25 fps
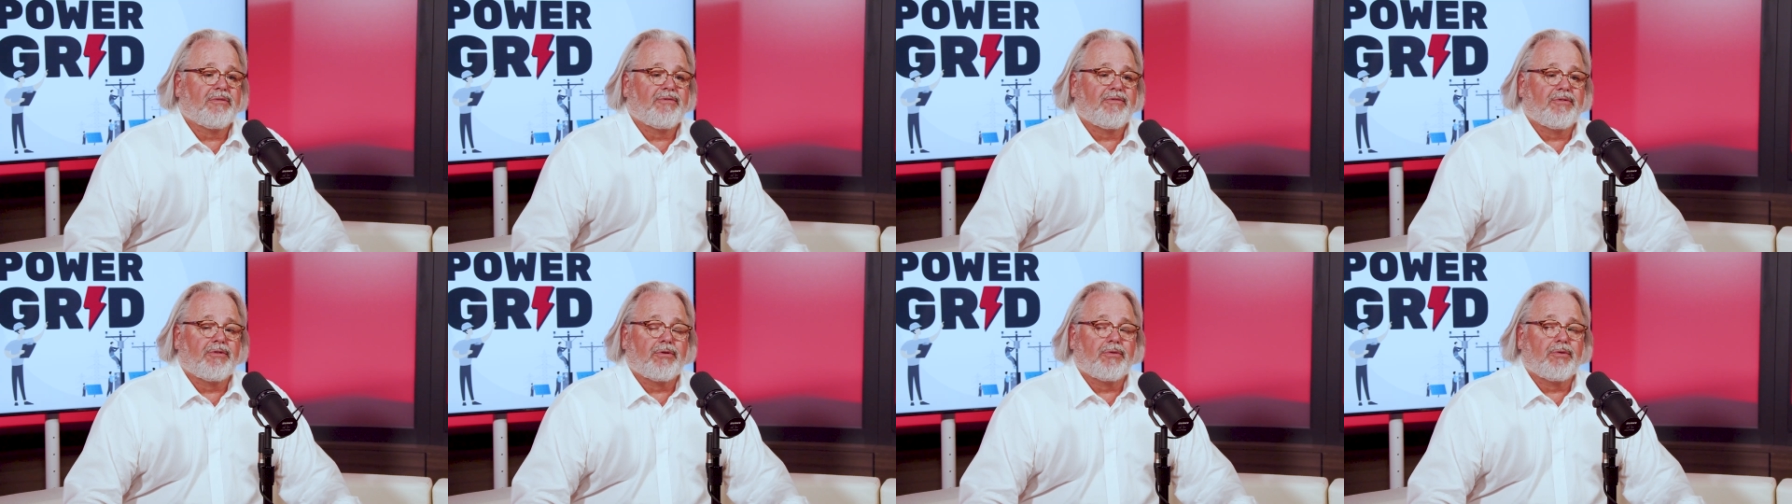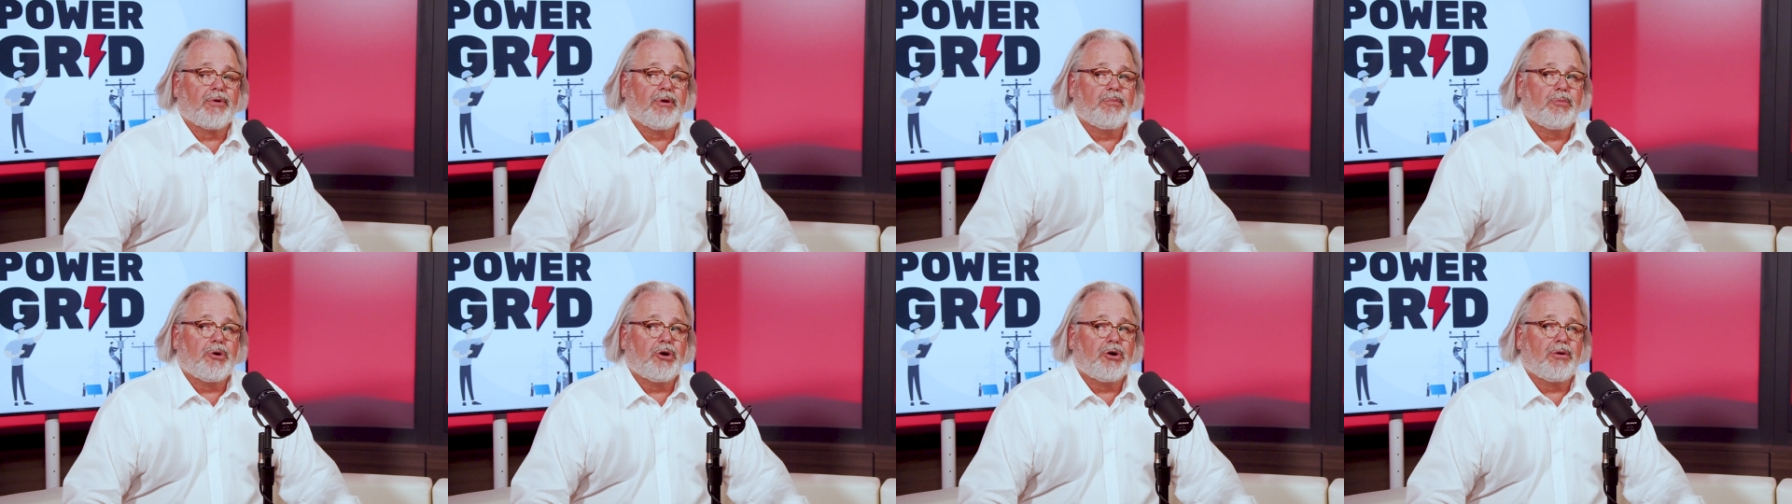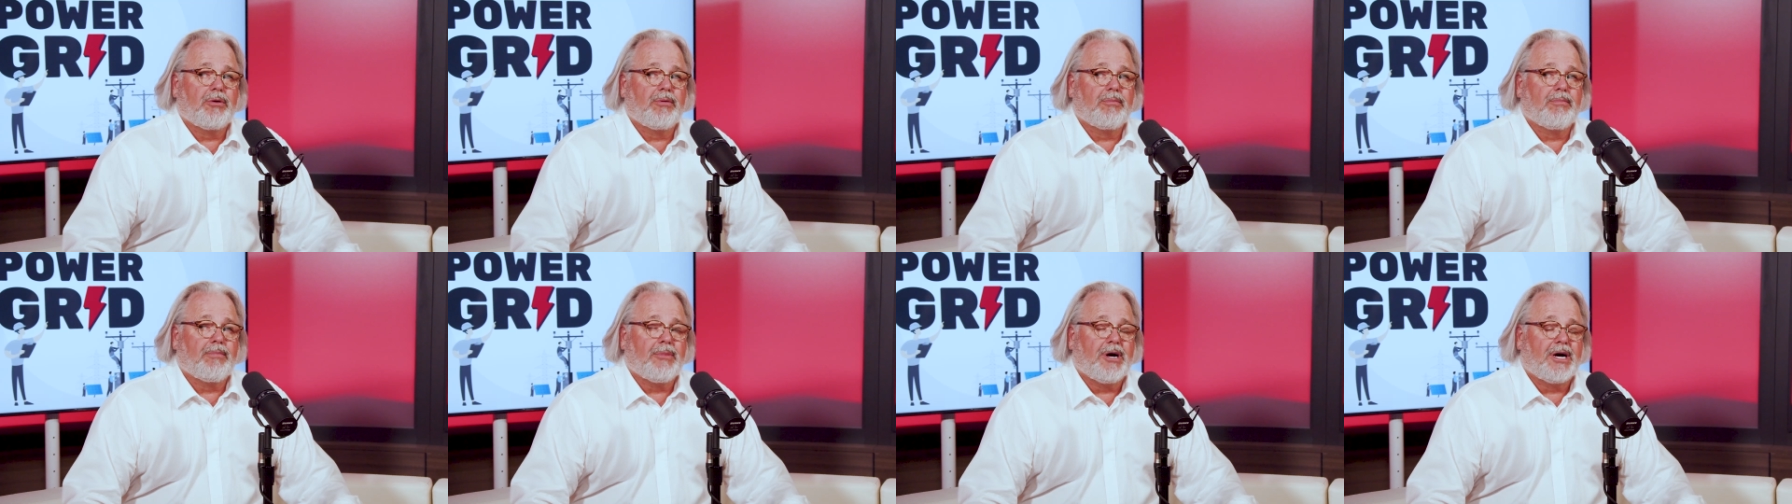for
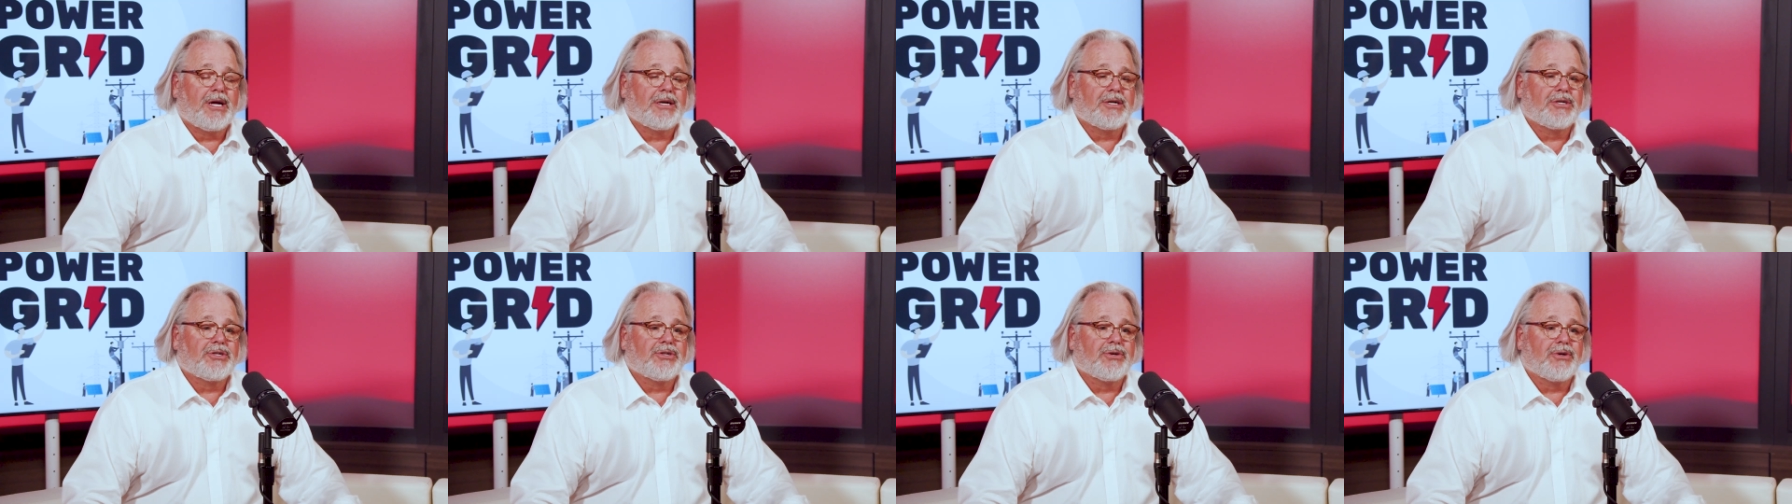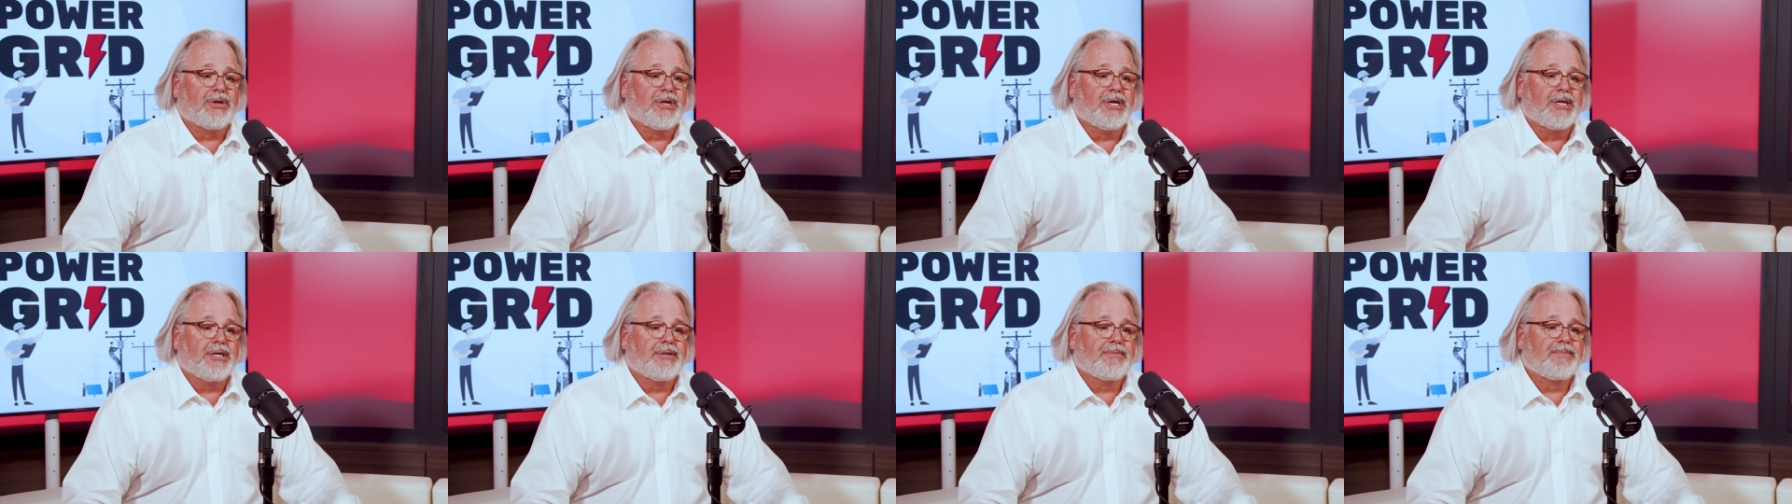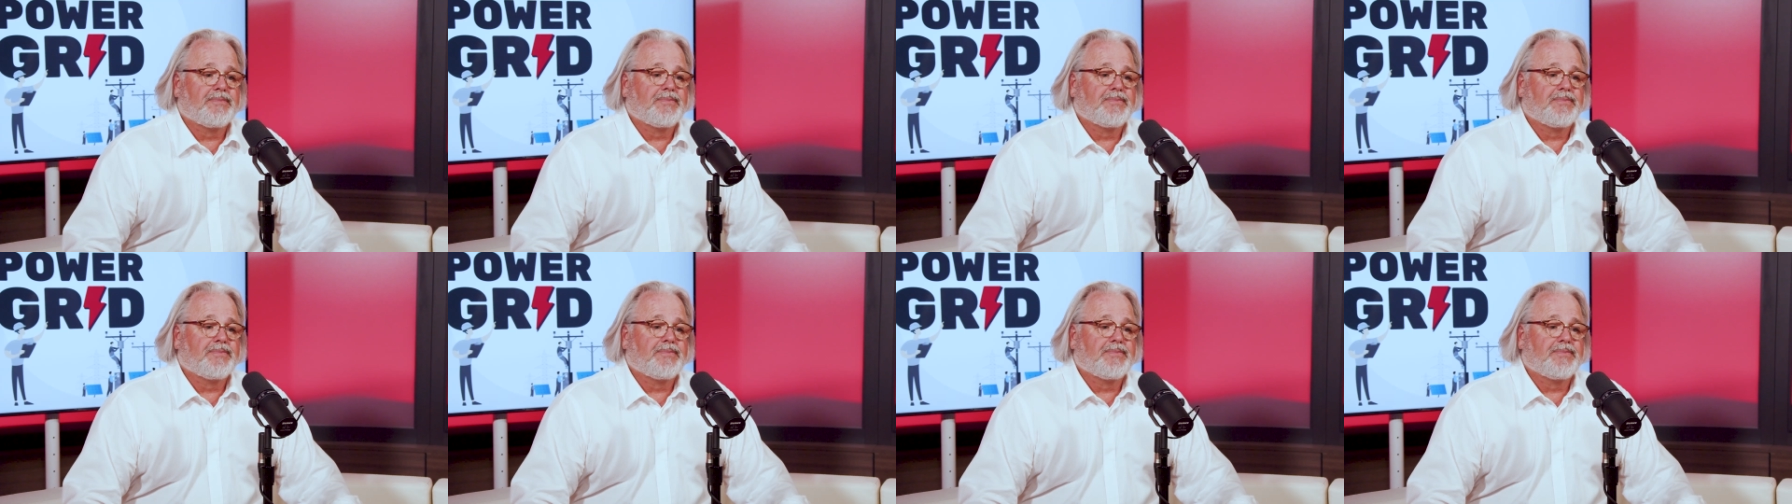remote monitoring.